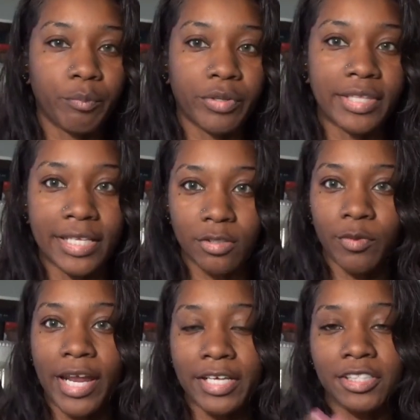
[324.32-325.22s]
but that's
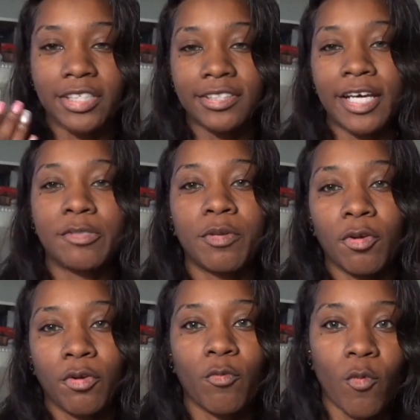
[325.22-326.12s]
what actually enticed me
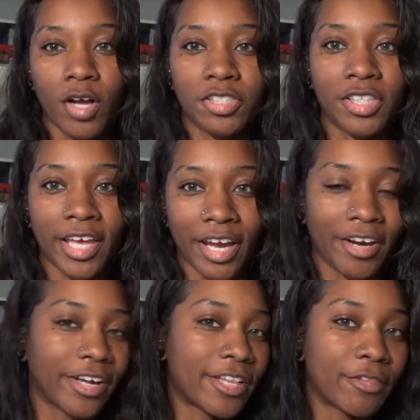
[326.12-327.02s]
to wash the
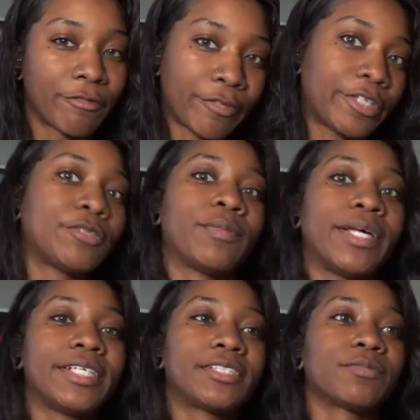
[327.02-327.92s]
hair in the first
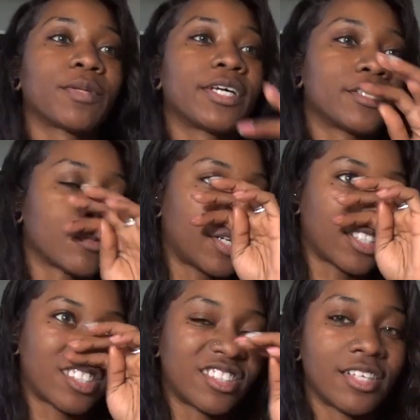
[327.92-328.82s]
place because when I,
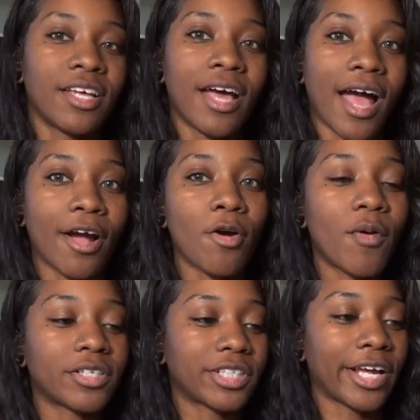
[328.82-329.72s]
I
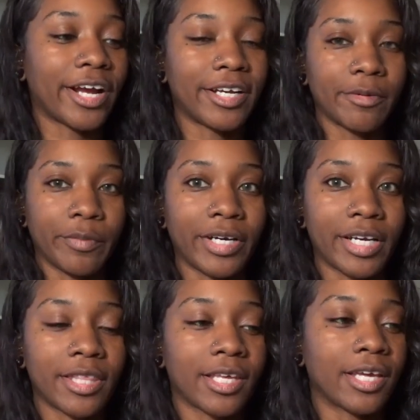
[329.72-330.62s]
co-washed the hair, I didn't put
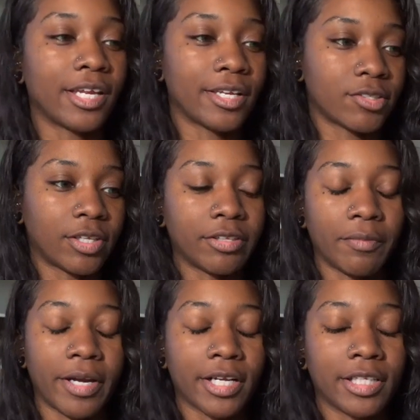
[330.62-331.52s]
anything in it, so I leave
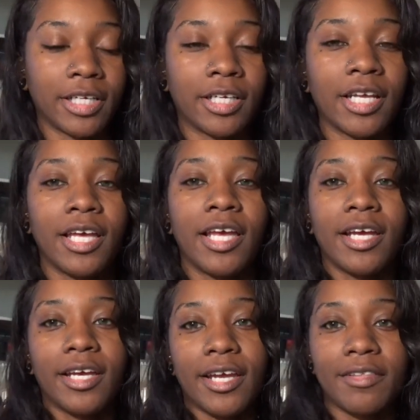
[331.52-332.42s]
my hair clean.
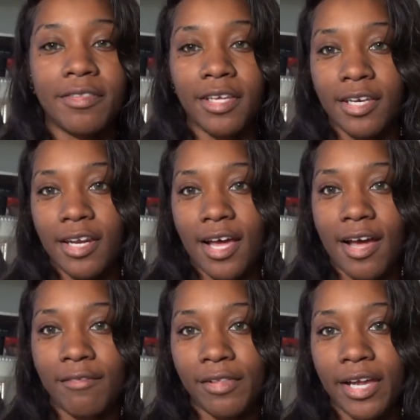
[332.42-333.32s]
And then
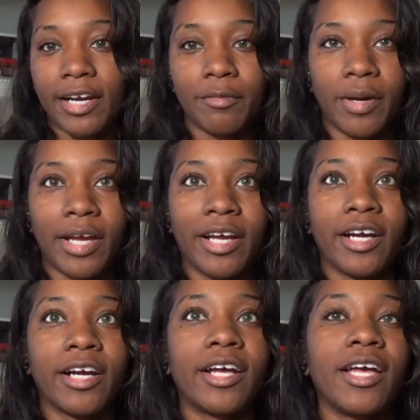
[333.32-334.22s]
I flat ironed my
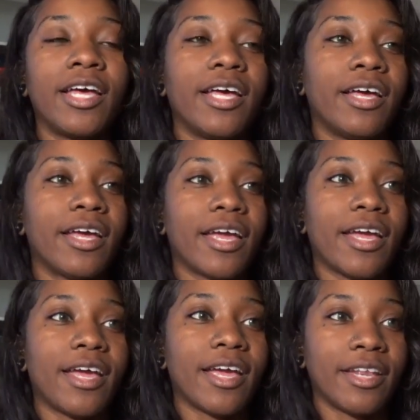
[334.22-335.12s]
hair
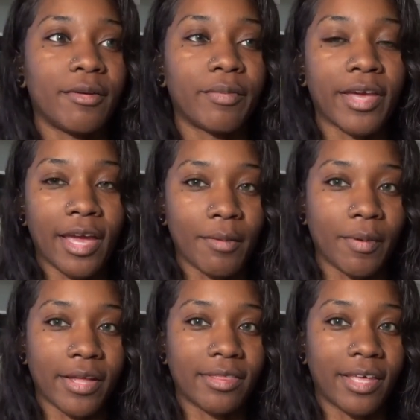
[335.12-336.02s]
and it became
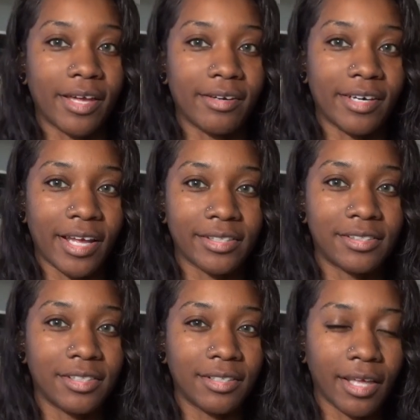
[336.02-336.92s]
like that
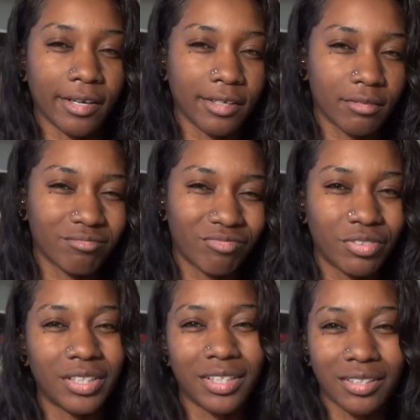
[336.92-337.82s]
nasty like
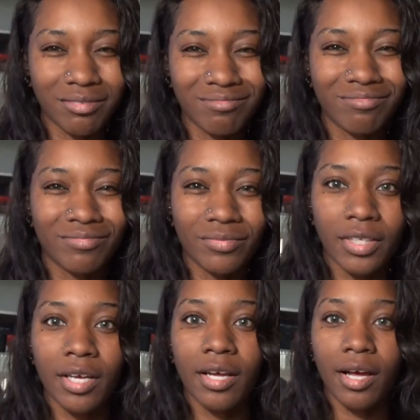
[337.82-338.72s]
feeling.
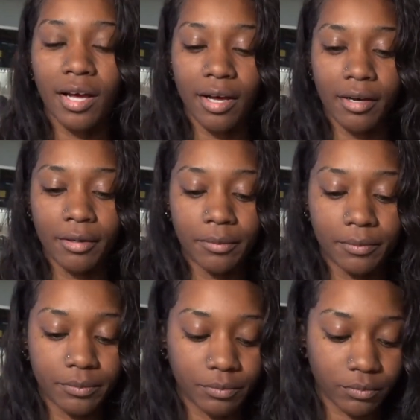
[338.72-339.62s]
Um,